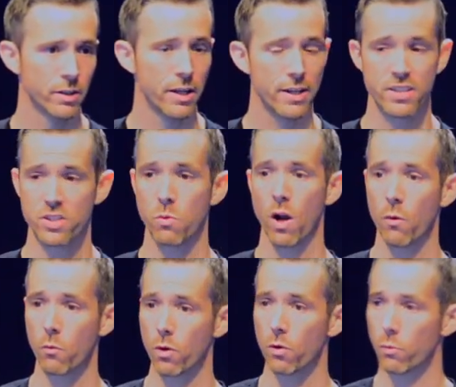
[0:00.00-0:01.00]
This is why
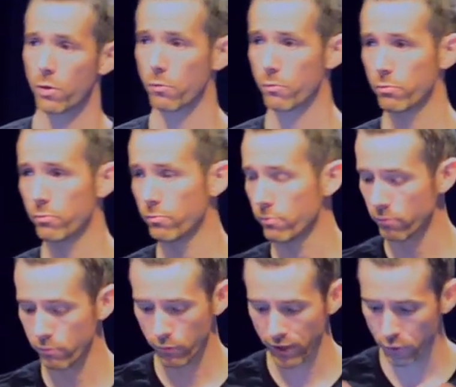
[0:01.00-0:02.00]
we're
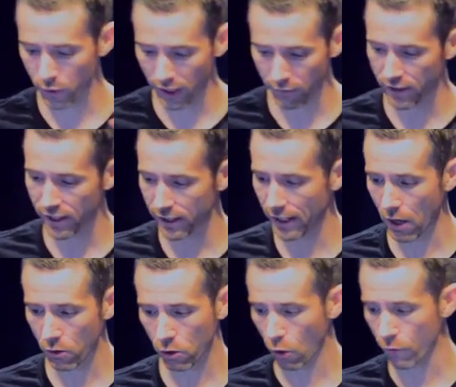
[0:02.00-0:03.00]
redoing everything
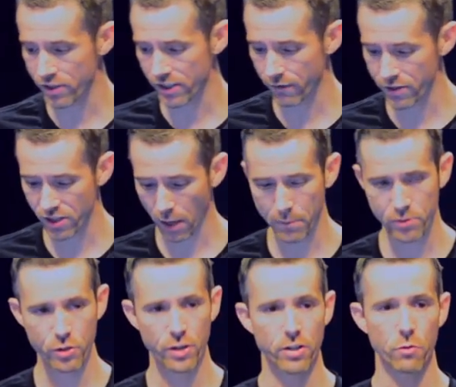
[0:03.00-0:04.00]
now. COVID has given us
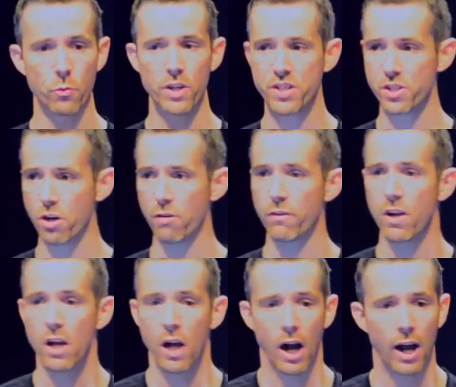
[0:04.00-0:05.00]
opportunity to reserve.
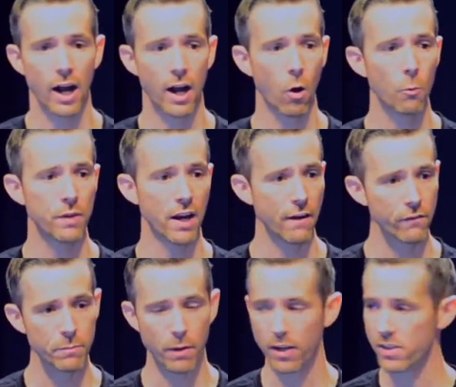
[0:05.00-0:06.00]
I hope that
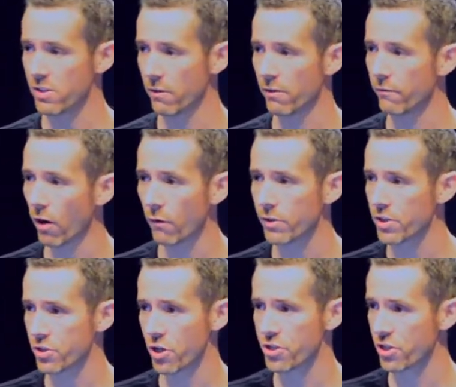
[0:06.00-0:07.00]
everybody that's involved with this
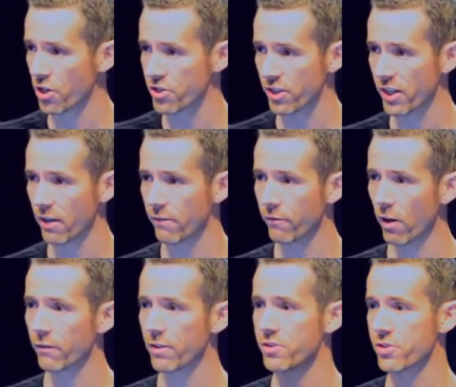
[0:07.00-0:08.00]
church starts to get
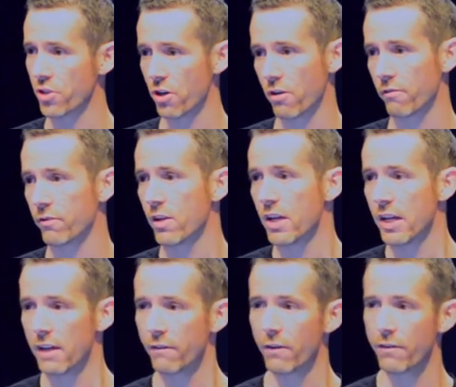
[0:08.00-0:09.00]
involved and serve,
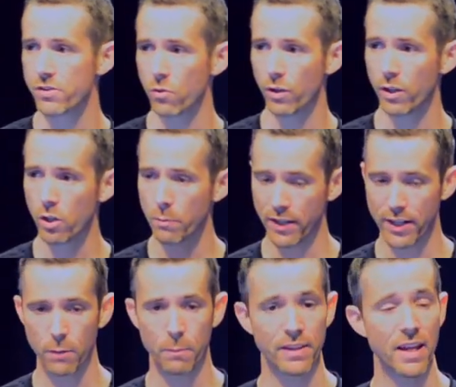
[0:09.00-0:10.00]
even if it's only a little bit here.
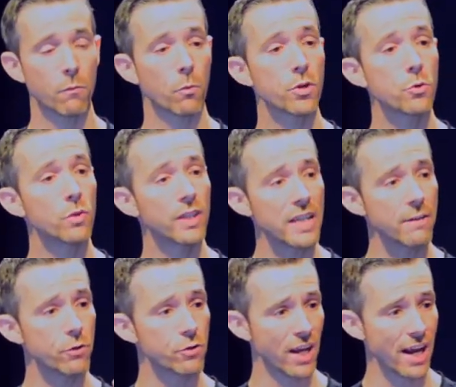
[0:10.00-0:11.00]
But then when you leave,
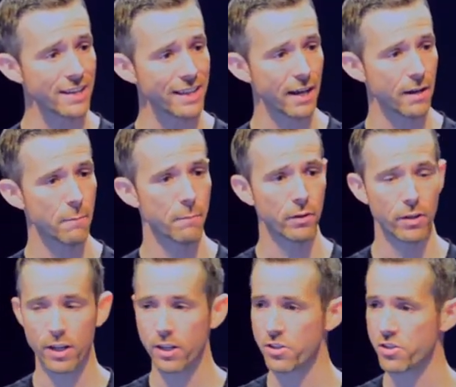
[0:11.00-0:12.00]
you take that
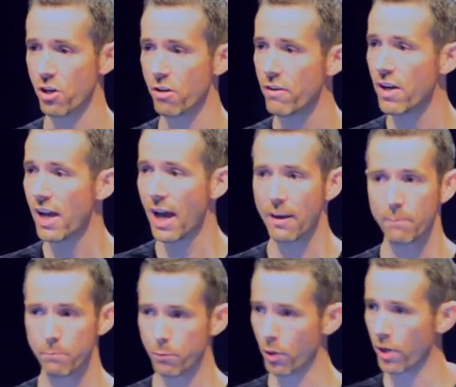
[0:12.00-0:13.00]
ability to serve and
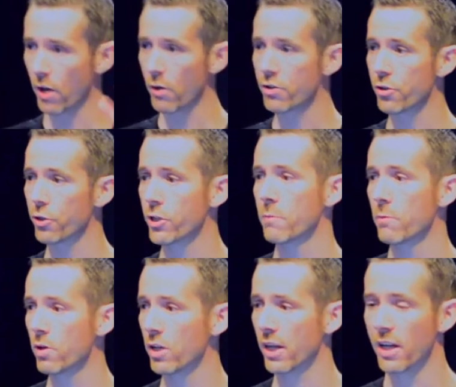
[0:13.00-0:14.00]
put it out into your
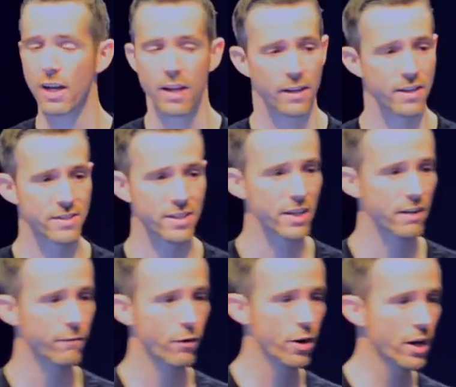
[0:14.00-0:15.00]
community. This city of
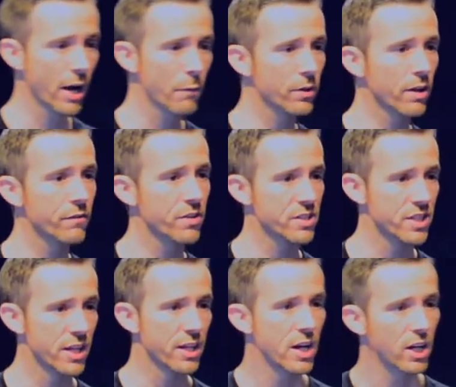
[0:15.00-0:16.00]
Vernon, I would love to
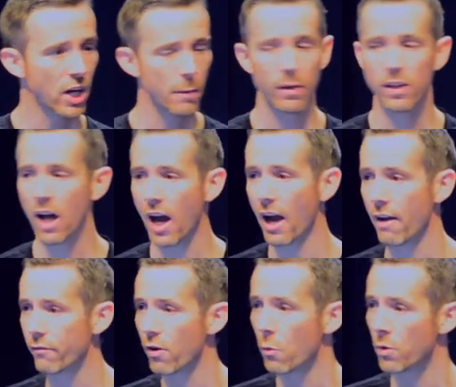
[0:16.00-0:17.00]
see come
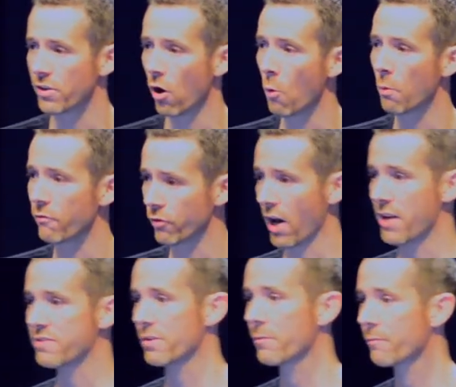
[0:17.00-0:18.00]
alive with the hope of
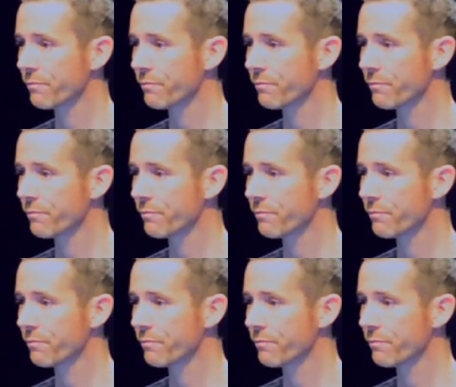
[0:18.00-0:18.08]
Christ.